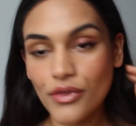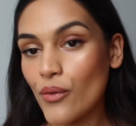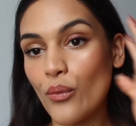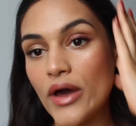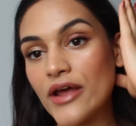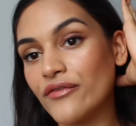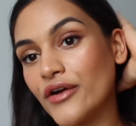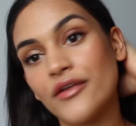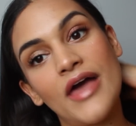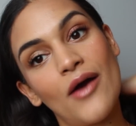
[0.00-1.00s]

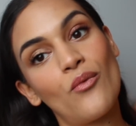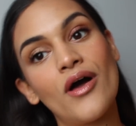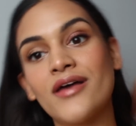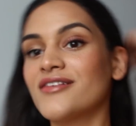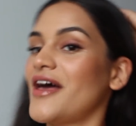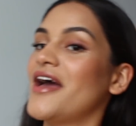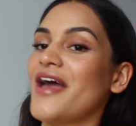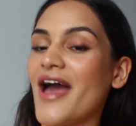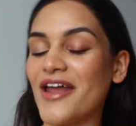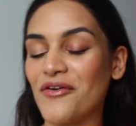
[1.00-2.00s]
whatever that was.
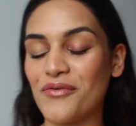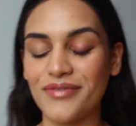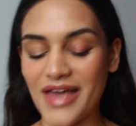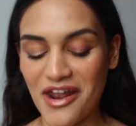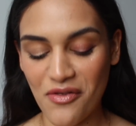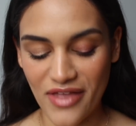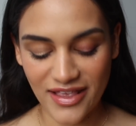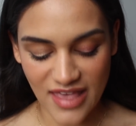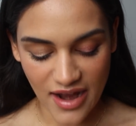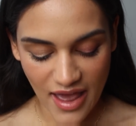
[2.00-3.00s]
I don't
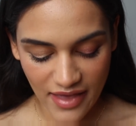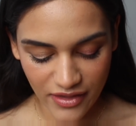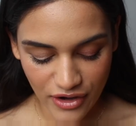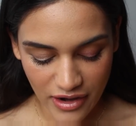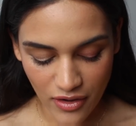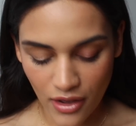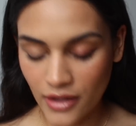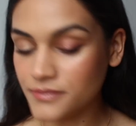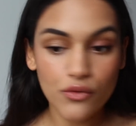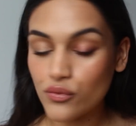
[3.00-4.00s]
like that highlighter at
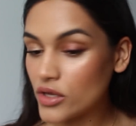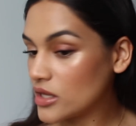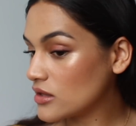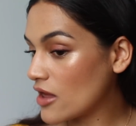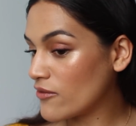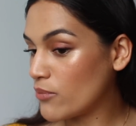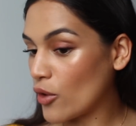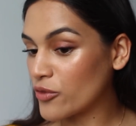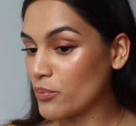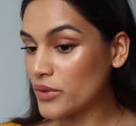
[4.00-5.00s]
all. I really love
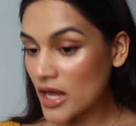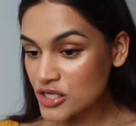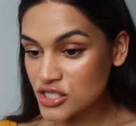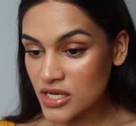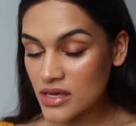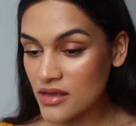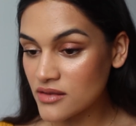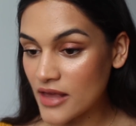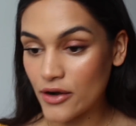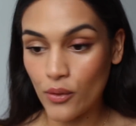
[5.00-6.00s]
both
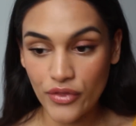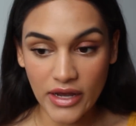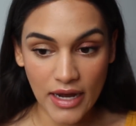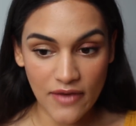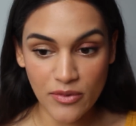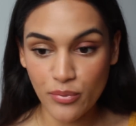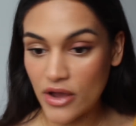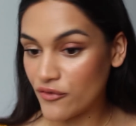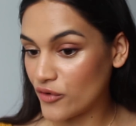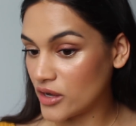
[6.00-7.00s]
blushes. I don't think I have a
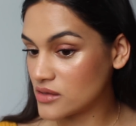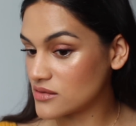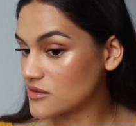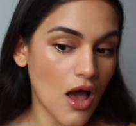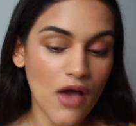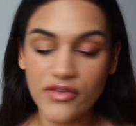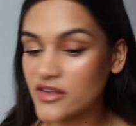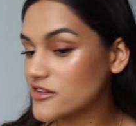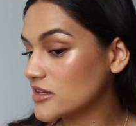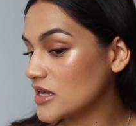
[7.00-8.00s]
preference.
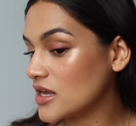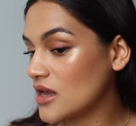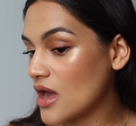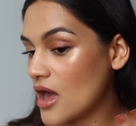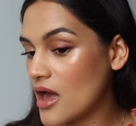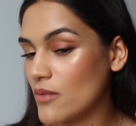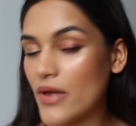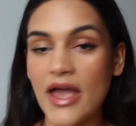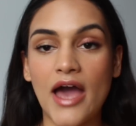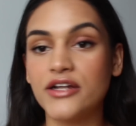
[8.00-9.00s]
Obviously,
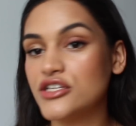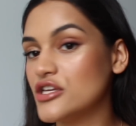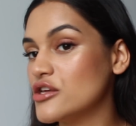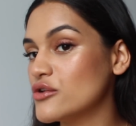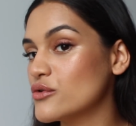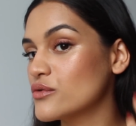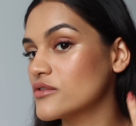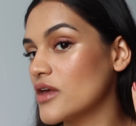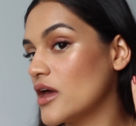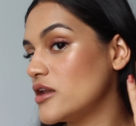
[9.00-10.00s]
I had to
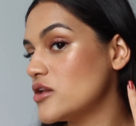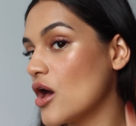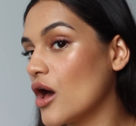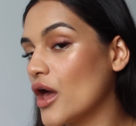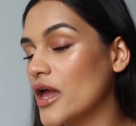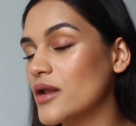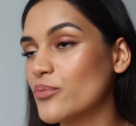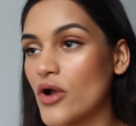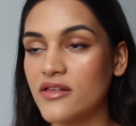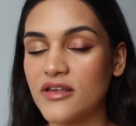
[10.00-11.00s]
use a
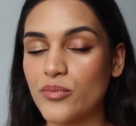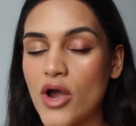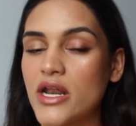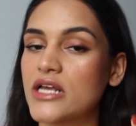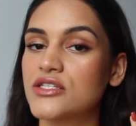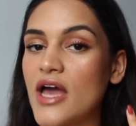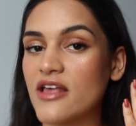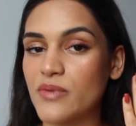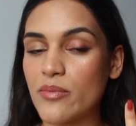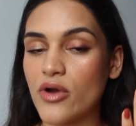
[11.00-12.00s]
non-bronzing product
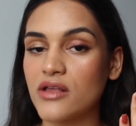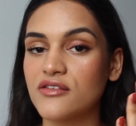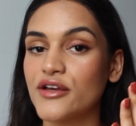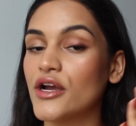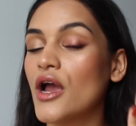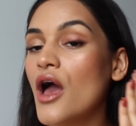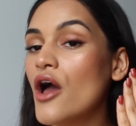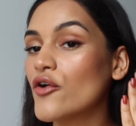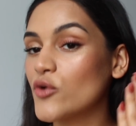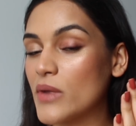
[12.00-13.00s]
as my bronzer
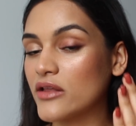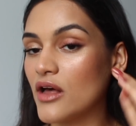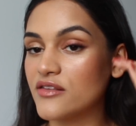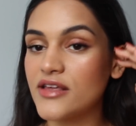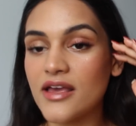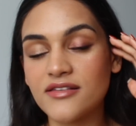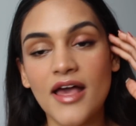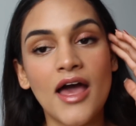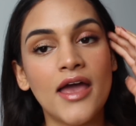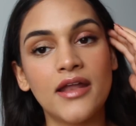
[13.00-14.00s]
for my Glossier
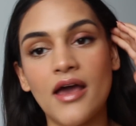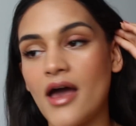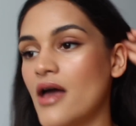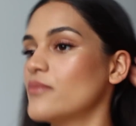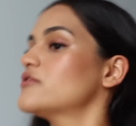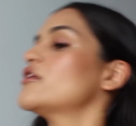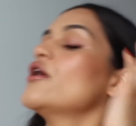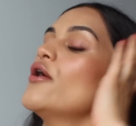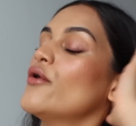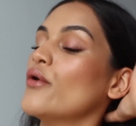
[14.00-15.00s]
side,
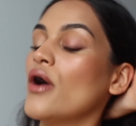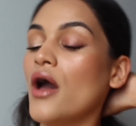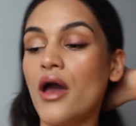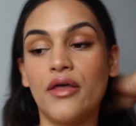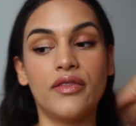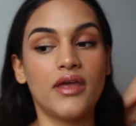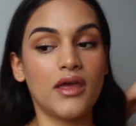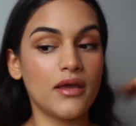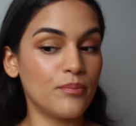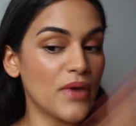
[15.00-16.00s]
so
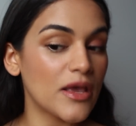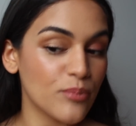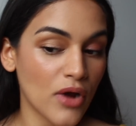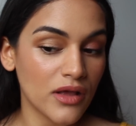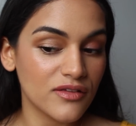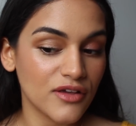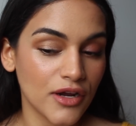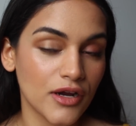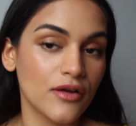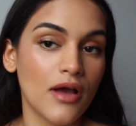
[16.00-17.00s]
the baked
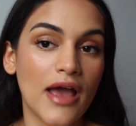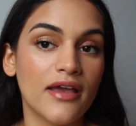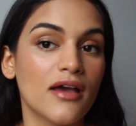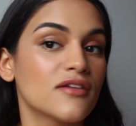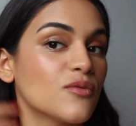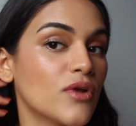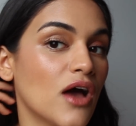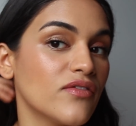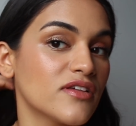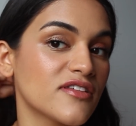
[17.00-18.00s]
bronzer, I guess, would
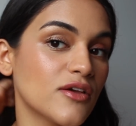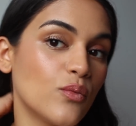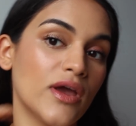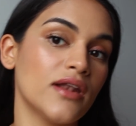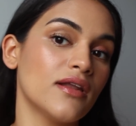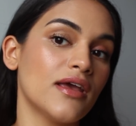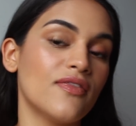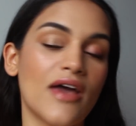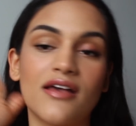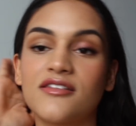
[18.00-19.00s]
obviously win
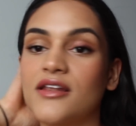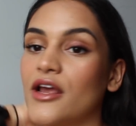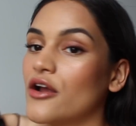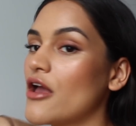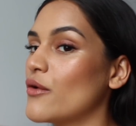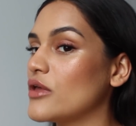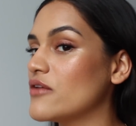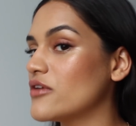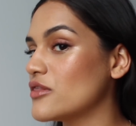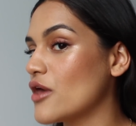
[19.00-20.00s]
in that scenario,
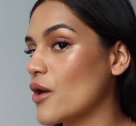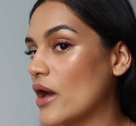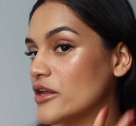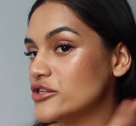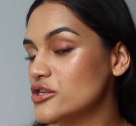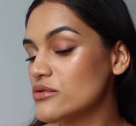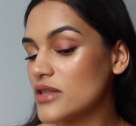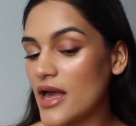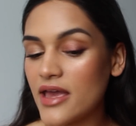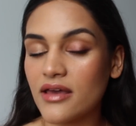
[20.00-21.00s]
even though I do
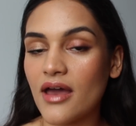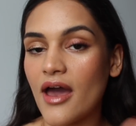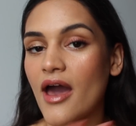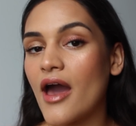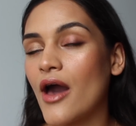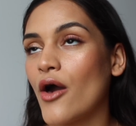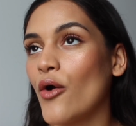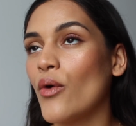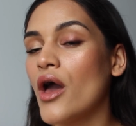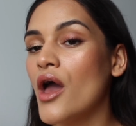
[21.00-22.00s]
like
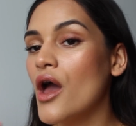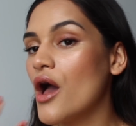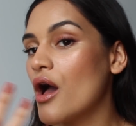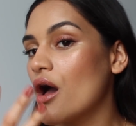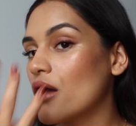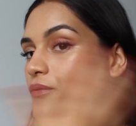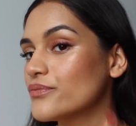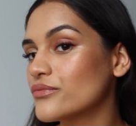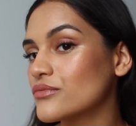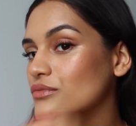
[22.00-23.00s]
how
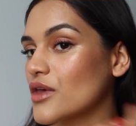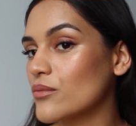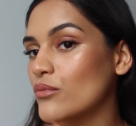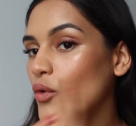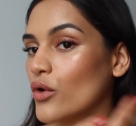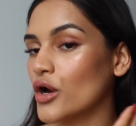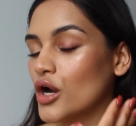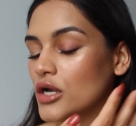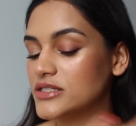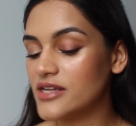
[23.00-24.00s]

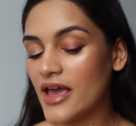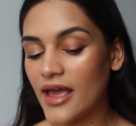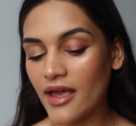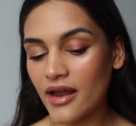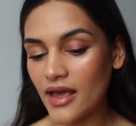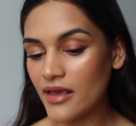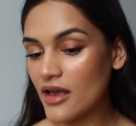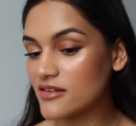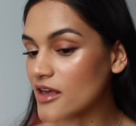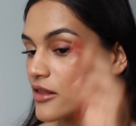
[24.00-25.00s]
more tan, I
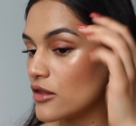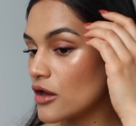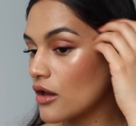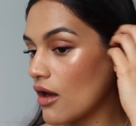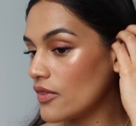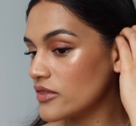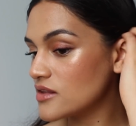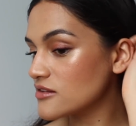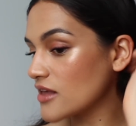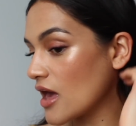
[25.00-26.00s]
guess, I look on
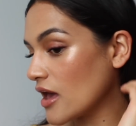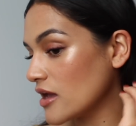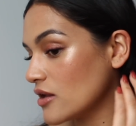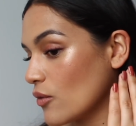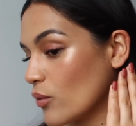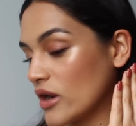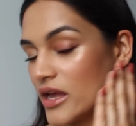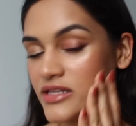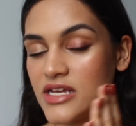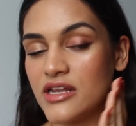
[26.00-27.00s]
this side when
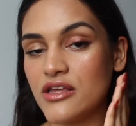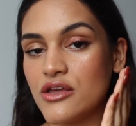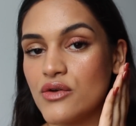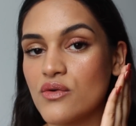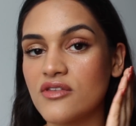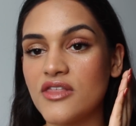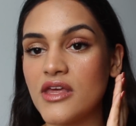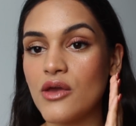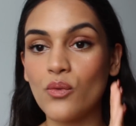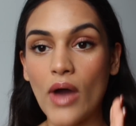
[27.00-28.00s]
I did use
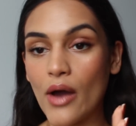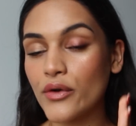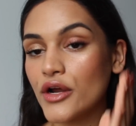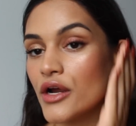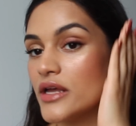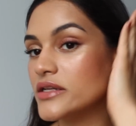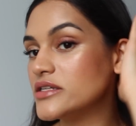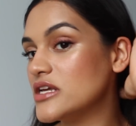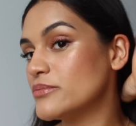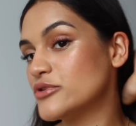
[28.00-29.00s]
the Wowder in Deep